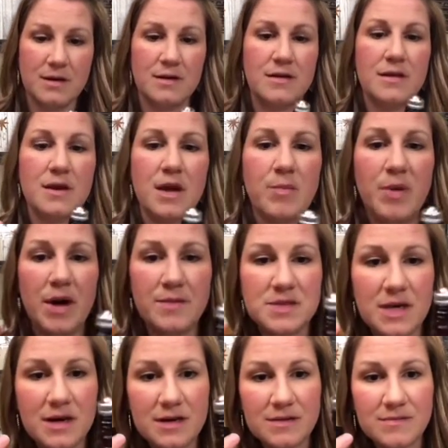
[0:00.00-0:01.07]
that I popped
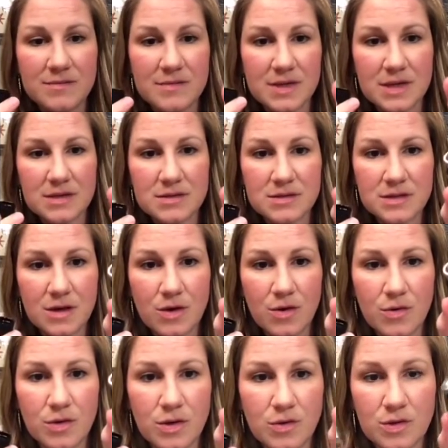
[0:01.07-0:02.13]
on, and
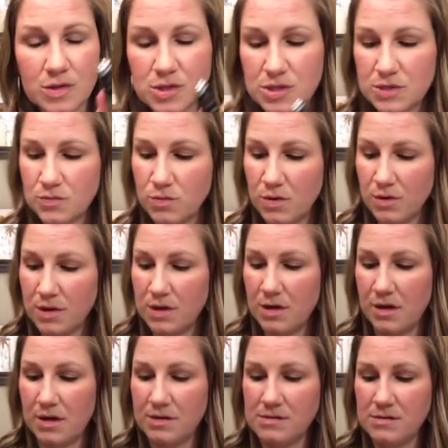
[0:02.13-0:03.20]
so you can just roll it
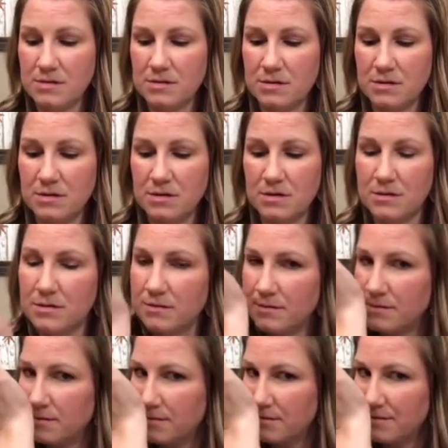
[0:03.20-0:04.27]
on.
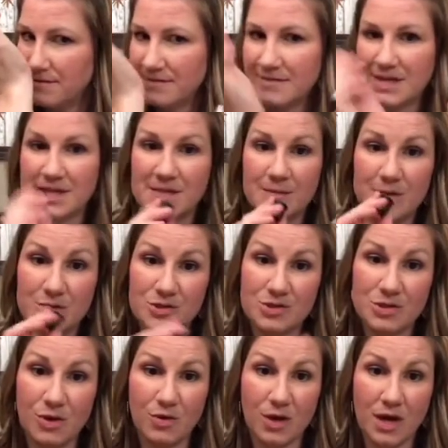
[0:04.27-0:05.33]
It smells
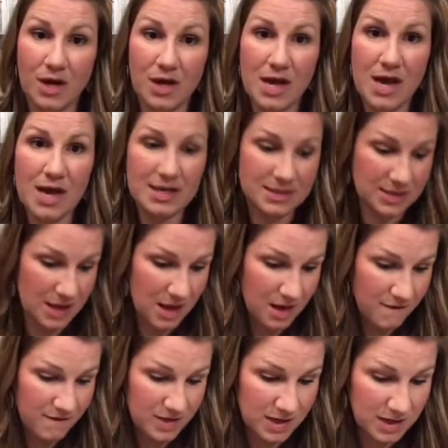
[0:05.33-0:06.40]
so good. It has like
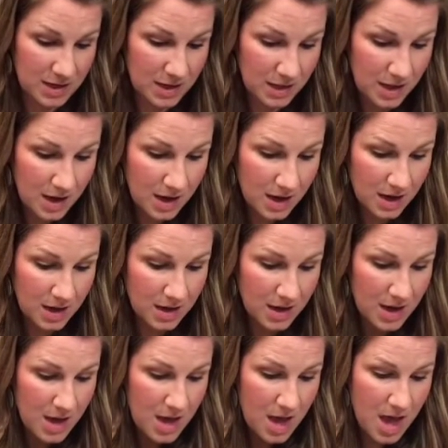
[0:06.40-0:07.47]
vanilla
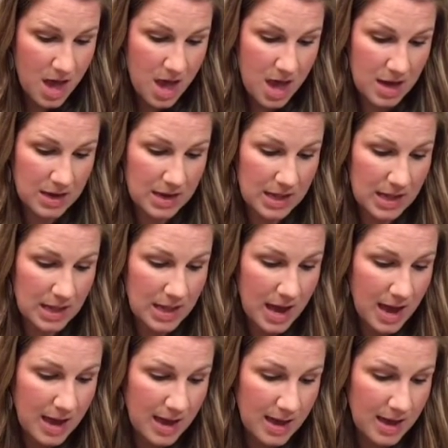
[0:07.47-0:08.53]
and
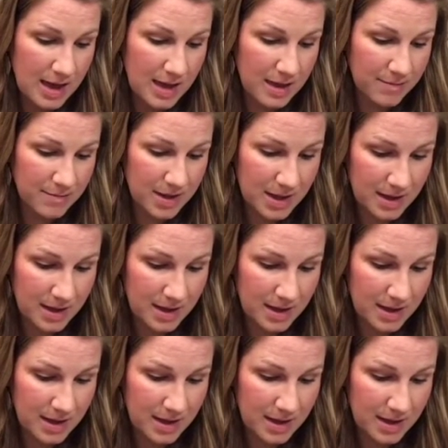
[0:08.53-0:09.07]
lime,